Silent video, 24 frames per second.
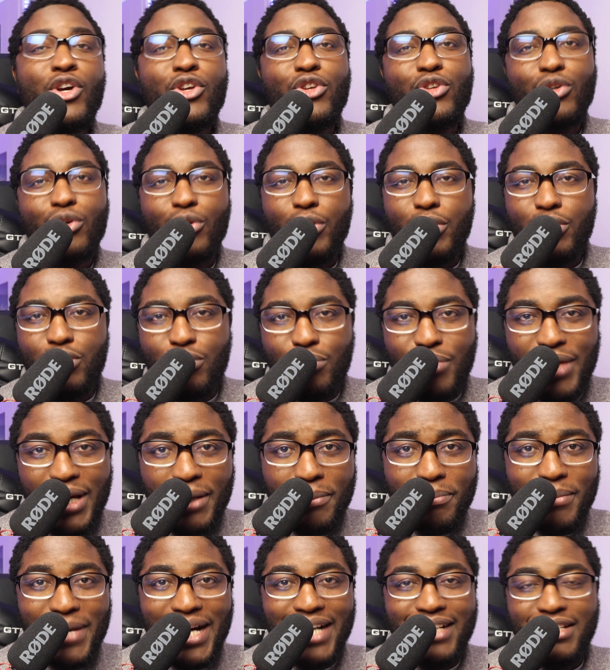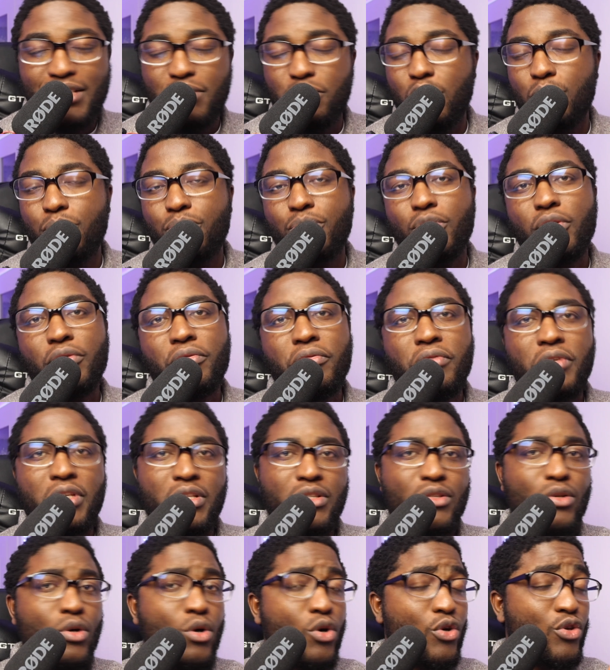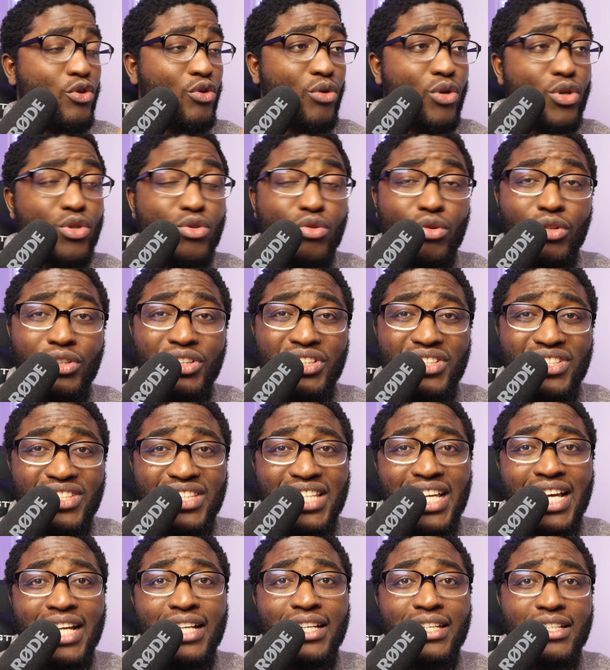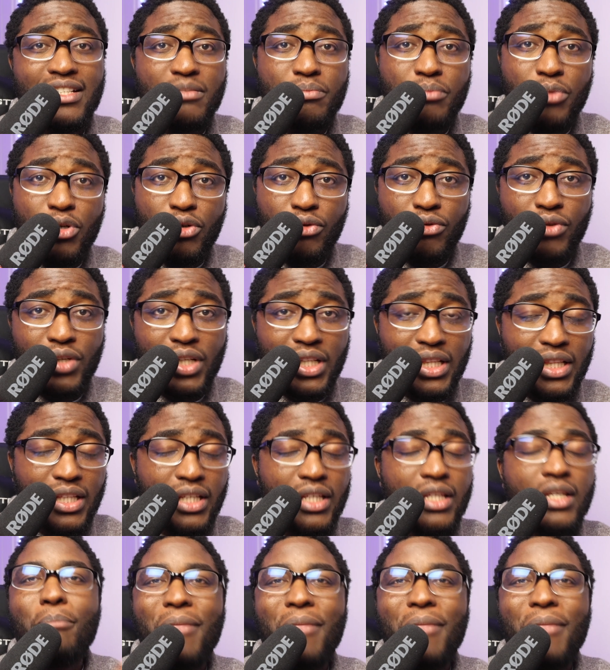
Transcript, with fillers: you're going to make maximum profit or you're going to understand it perfectly.